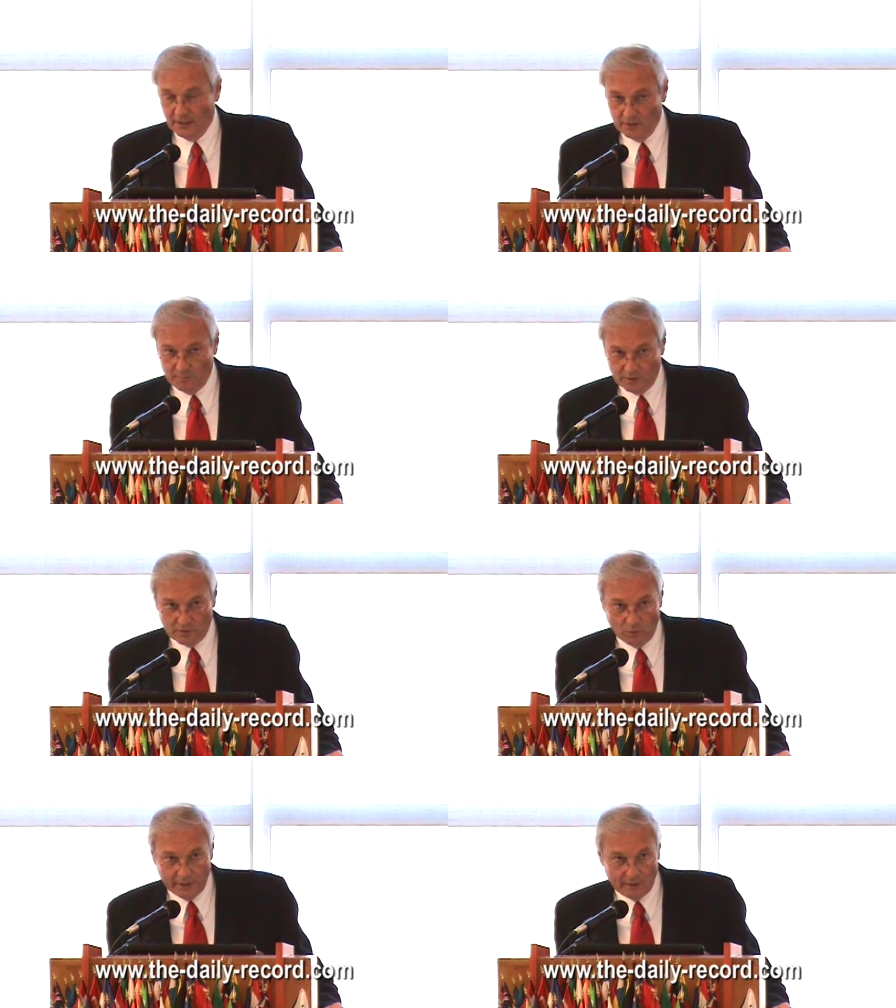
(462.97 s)
and you
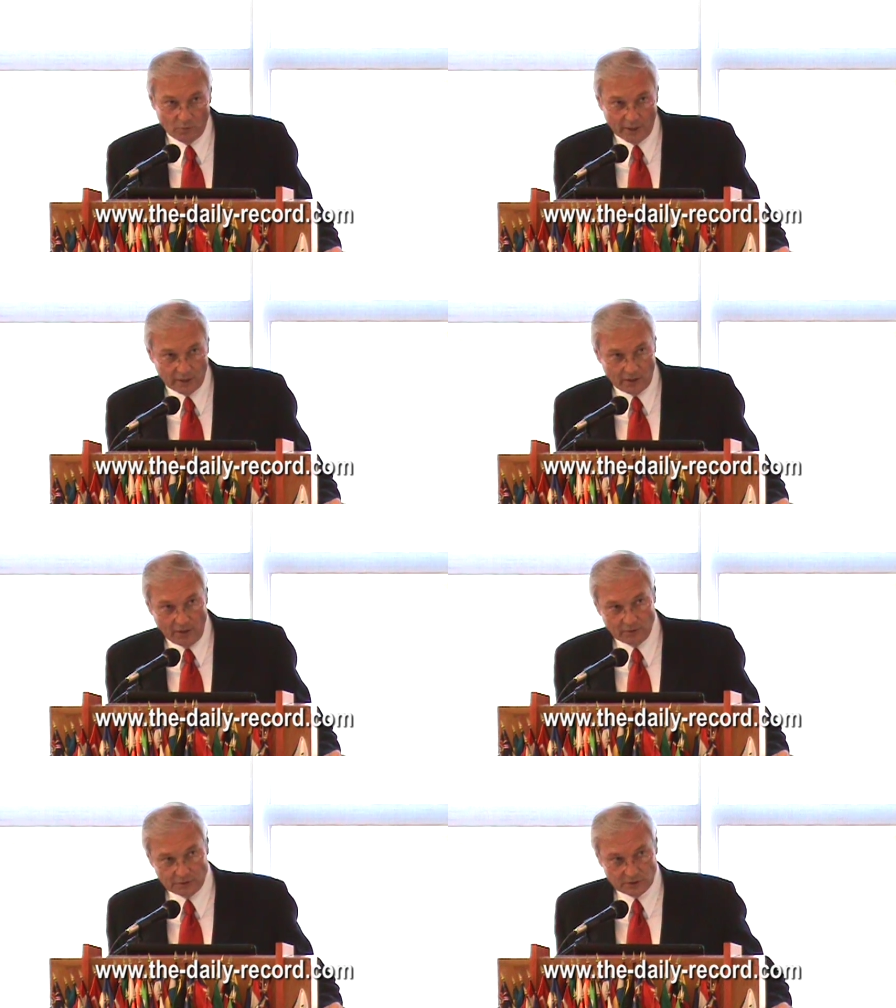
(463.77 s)
put 21
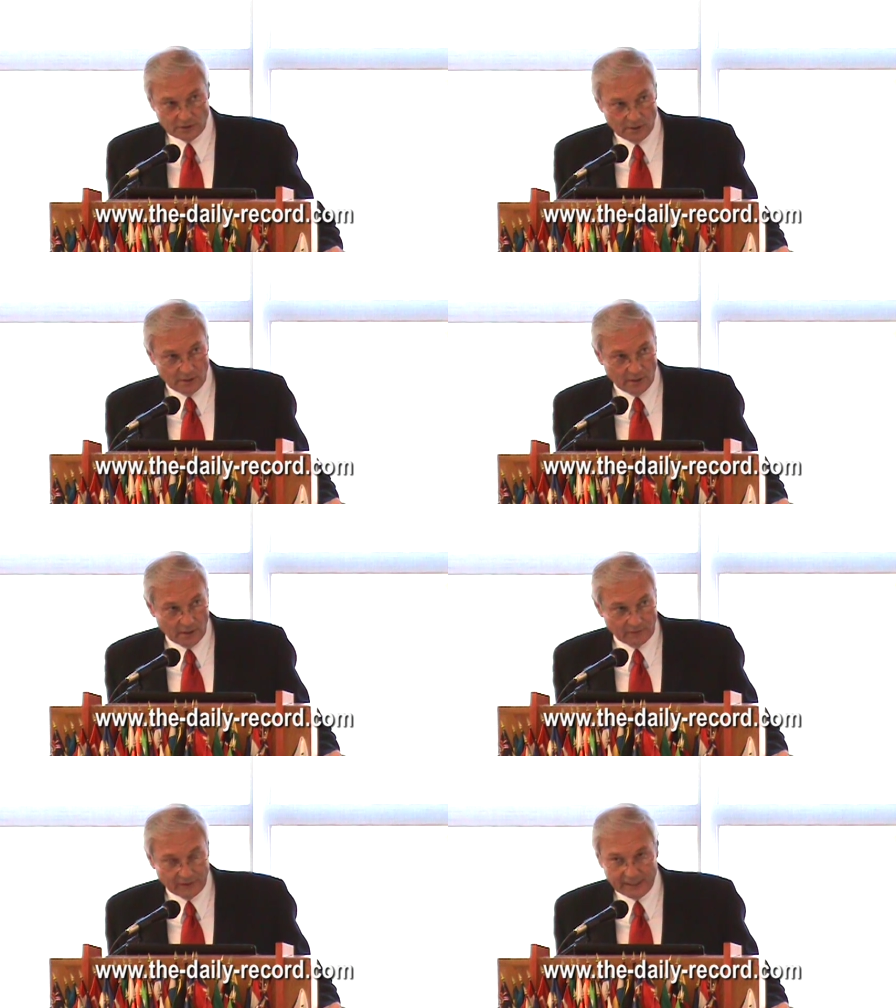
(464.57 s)
coats
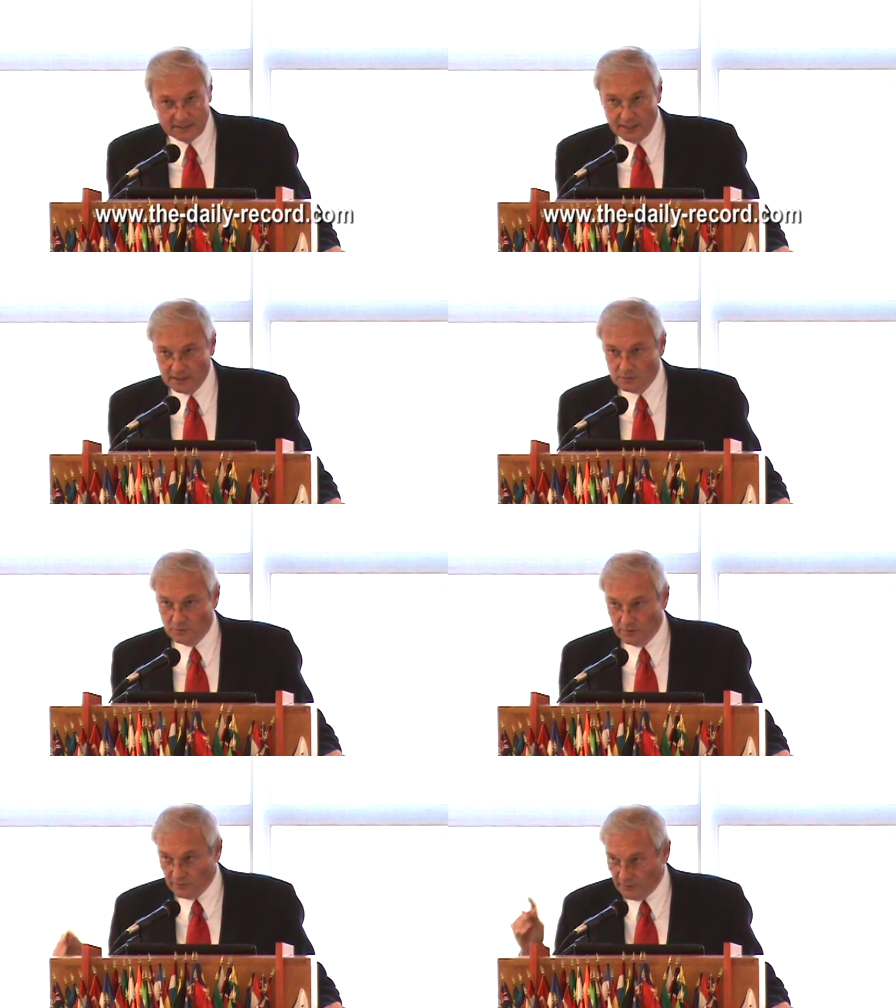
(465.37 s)
of
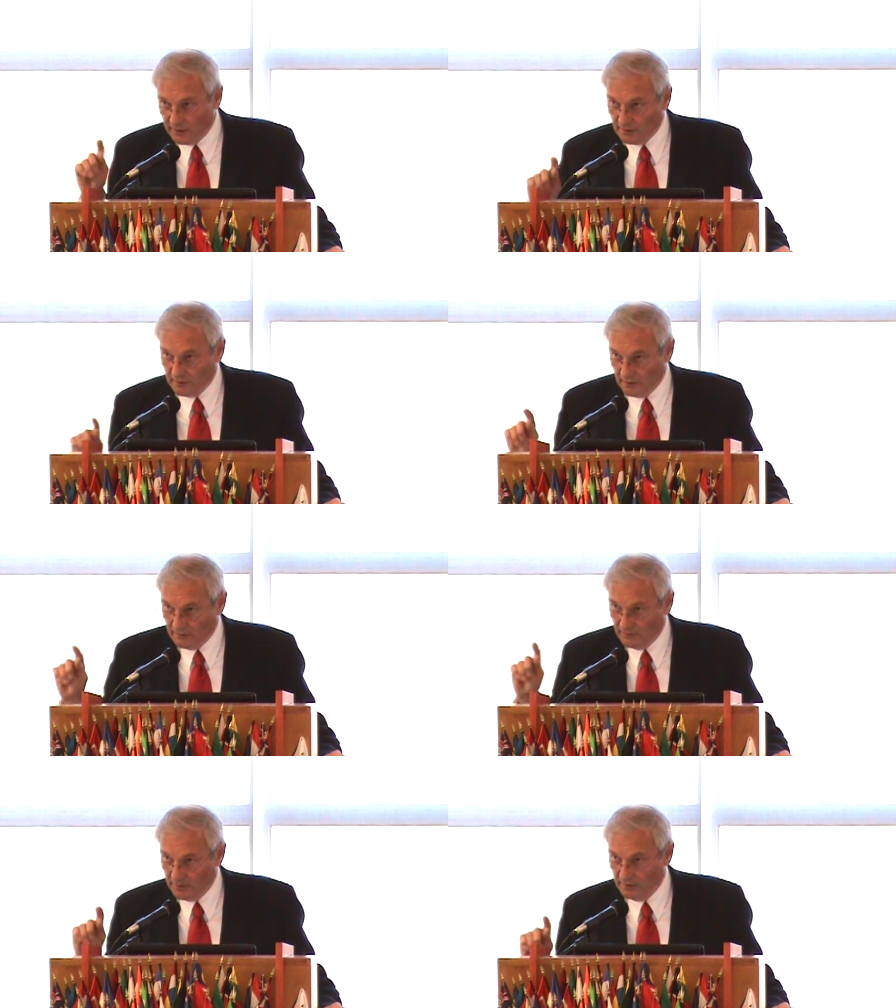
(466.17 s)
latex with your finger
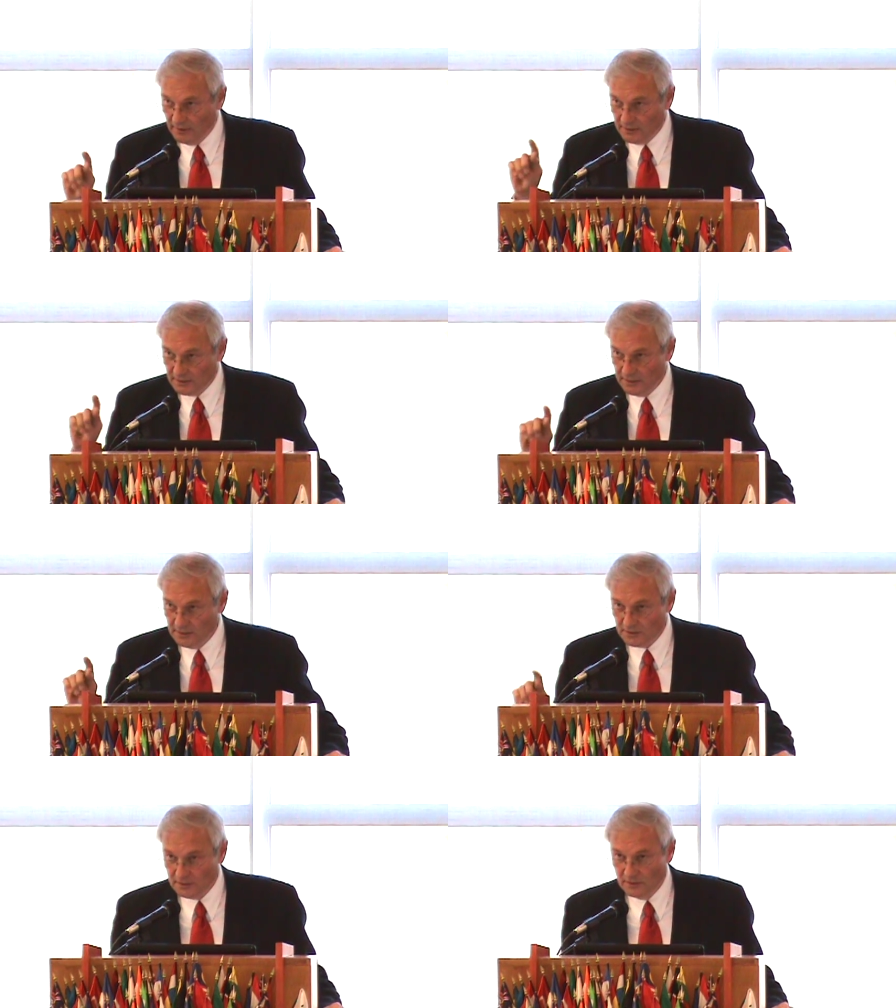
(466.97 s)
very
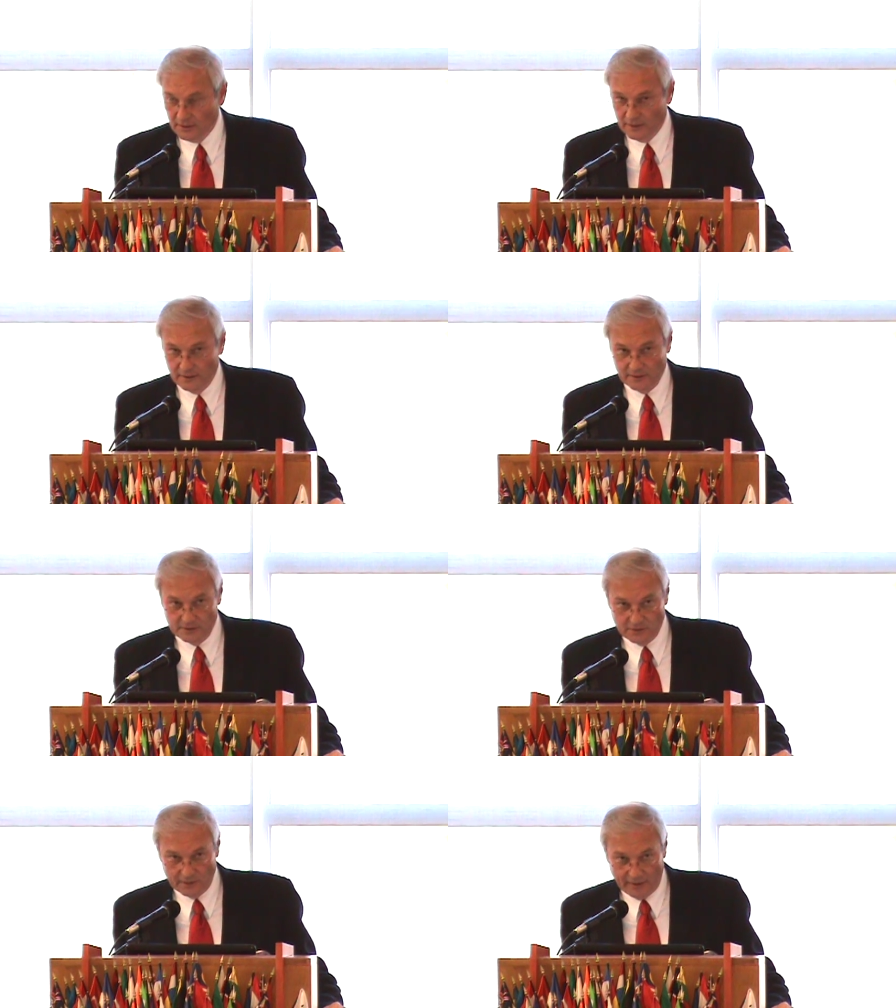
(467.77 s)
nicely and slowly on
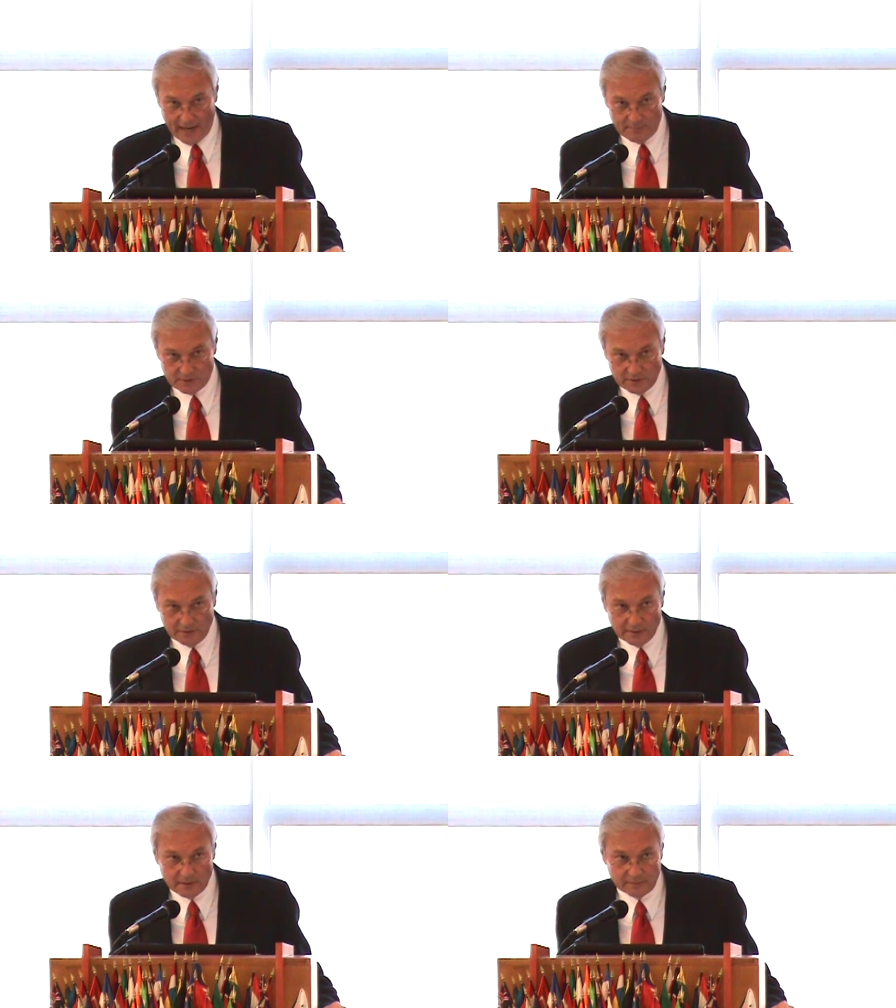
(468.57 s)
them until they're
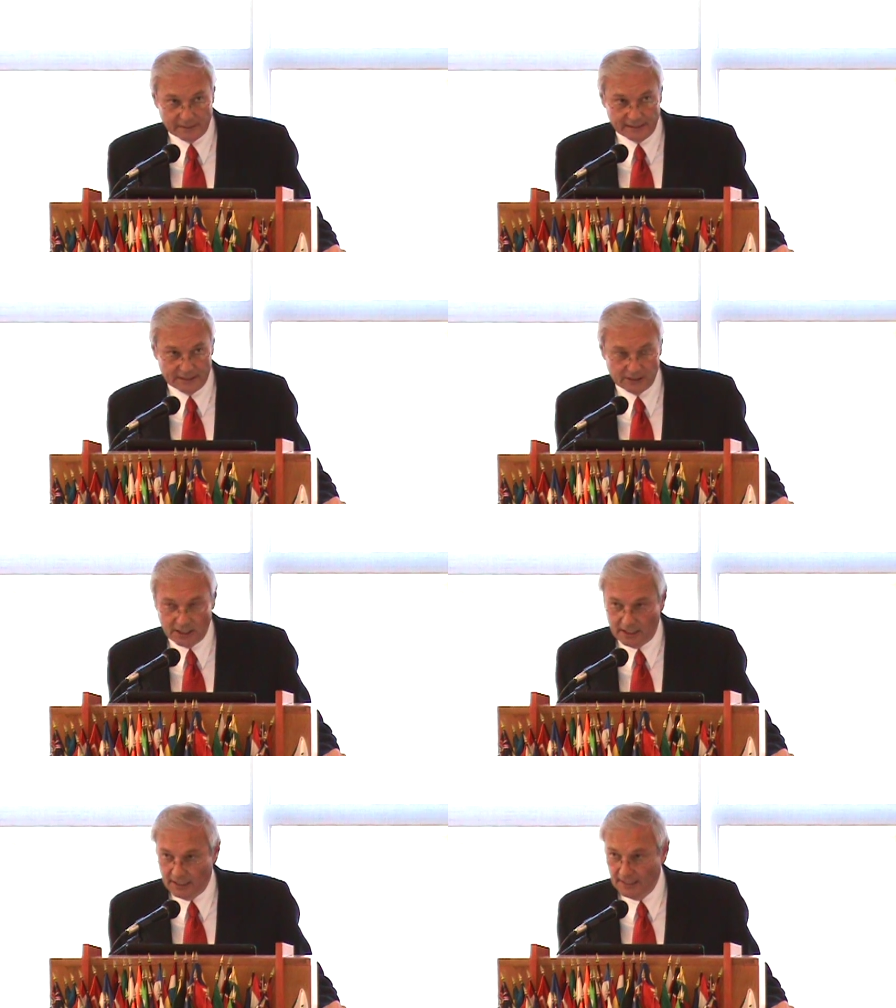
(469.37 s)
absolutely completely
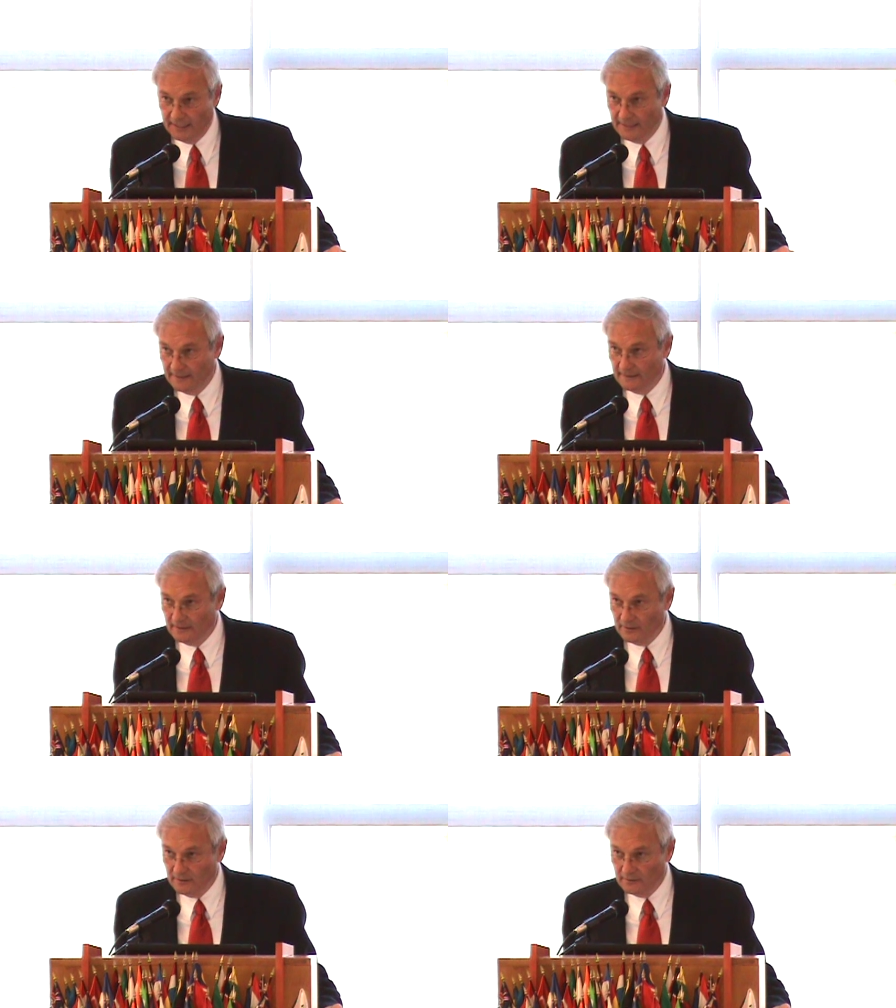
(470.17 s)
shiny.
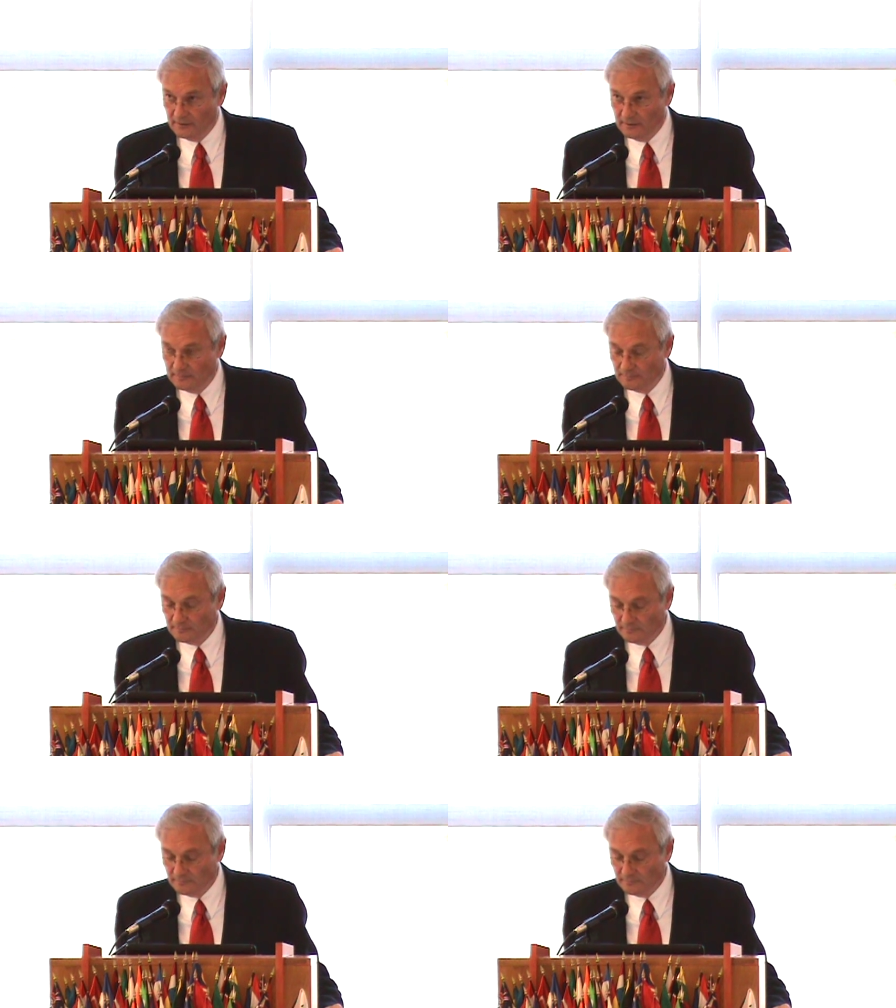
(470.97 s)
All right.